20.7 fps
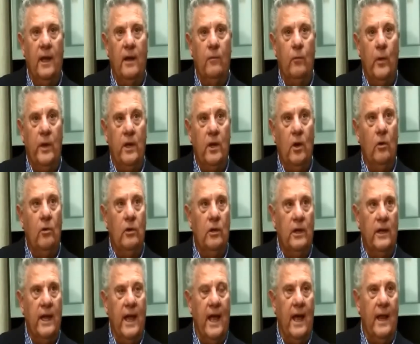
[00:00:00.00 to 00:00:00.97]
And if we
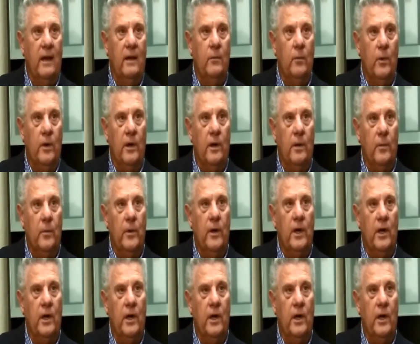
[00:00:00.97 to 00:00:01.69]
don't look at it, we're,